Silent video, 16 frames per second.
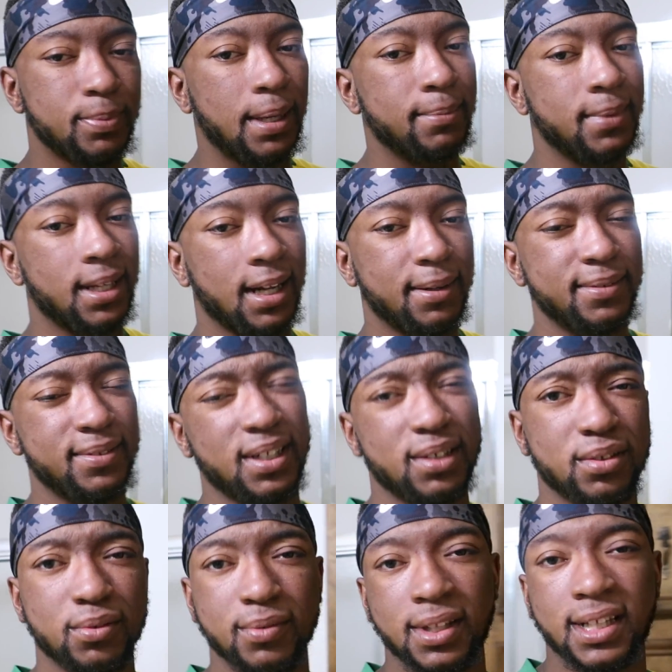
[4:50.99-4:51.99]
but I'm not. I don't,
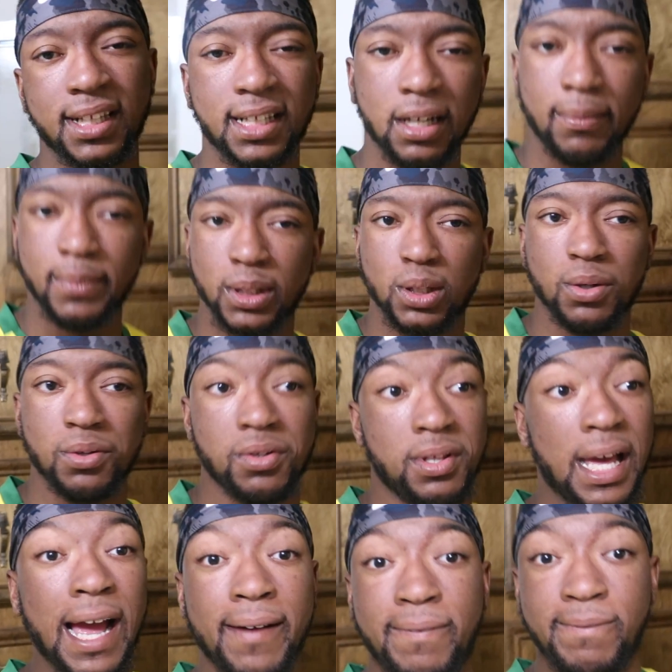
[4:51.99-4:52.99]
I don't really gonna go
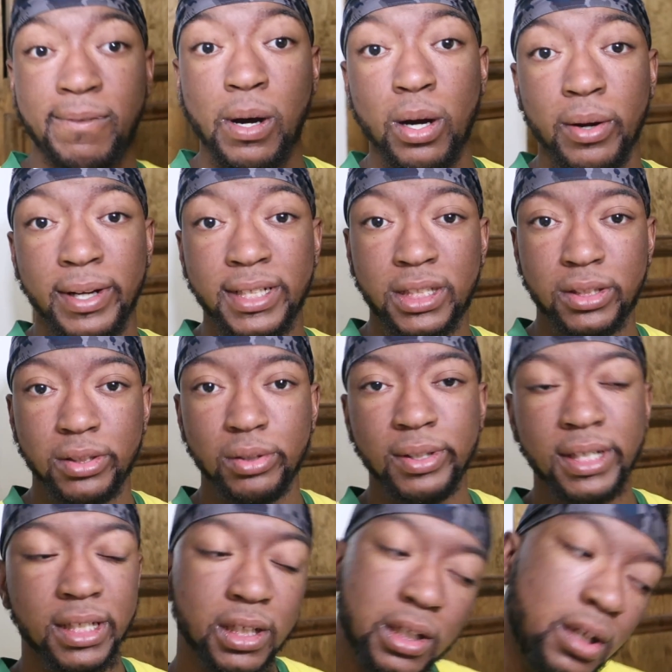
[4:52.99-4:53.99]
that far
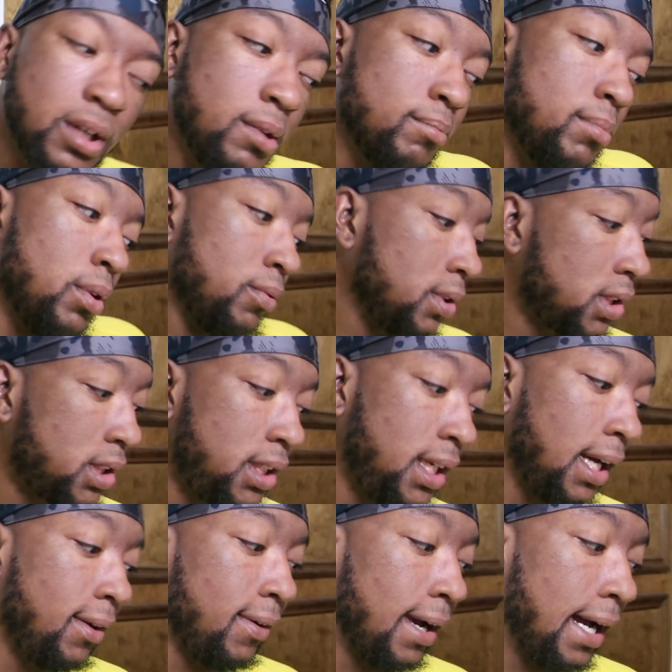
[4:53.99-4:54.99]
into it. But we'll
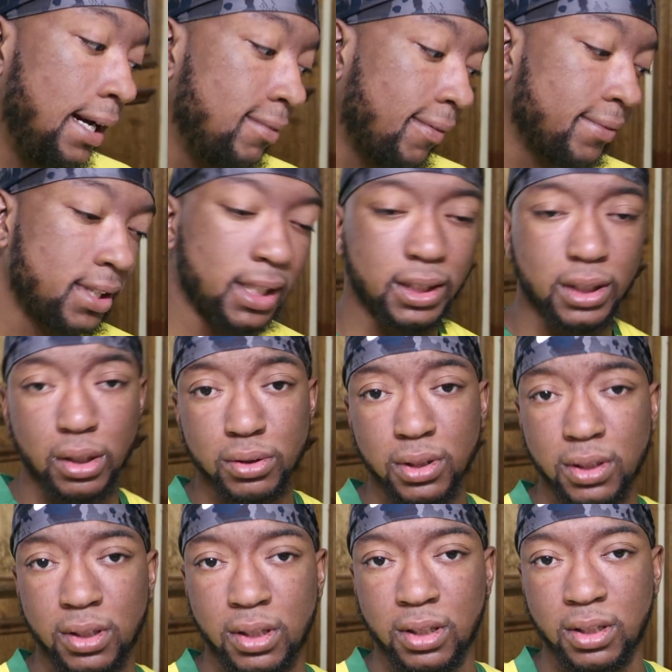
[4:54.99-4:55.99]
see how everything
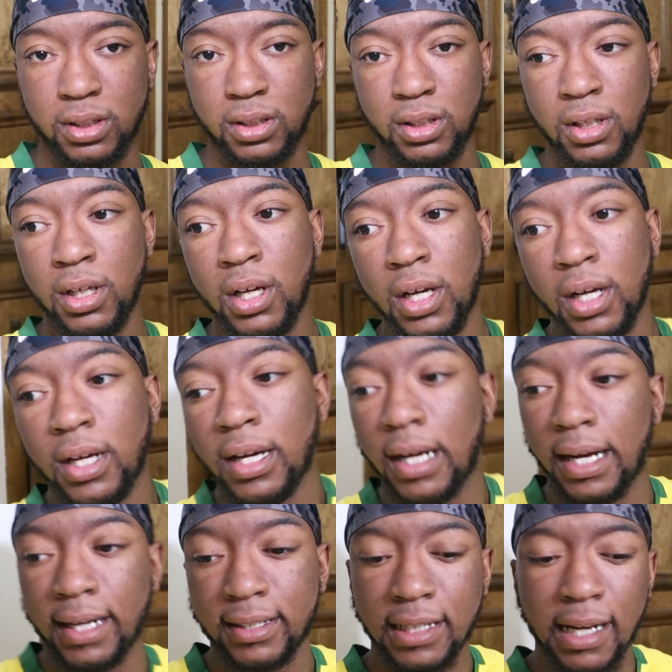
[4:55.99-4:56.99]
goes along.
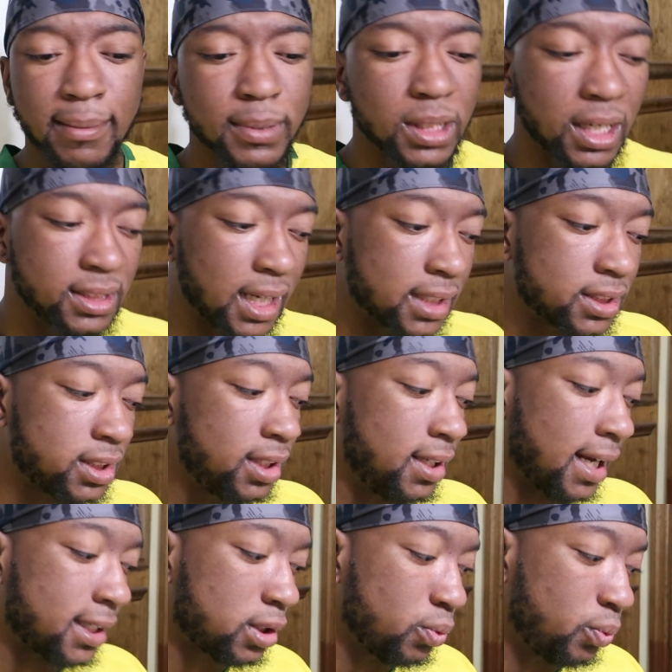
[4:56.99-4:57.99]
Uh, Comic is
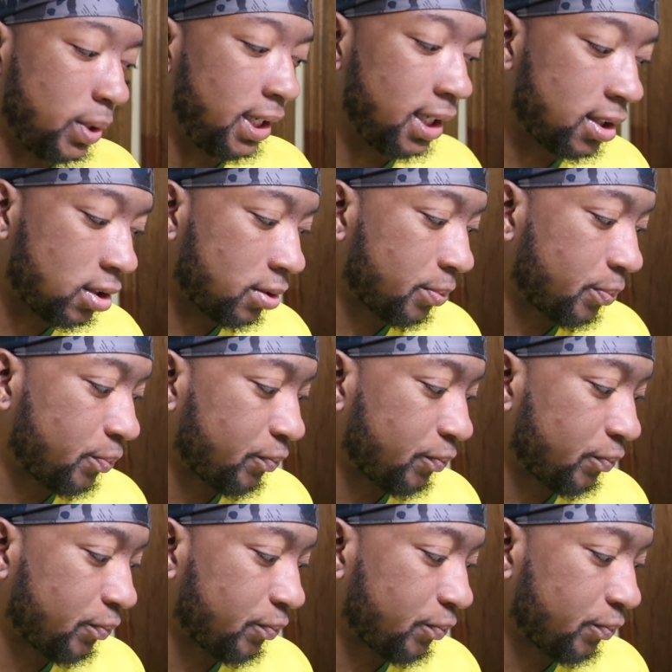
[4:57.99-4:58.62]
actually next week.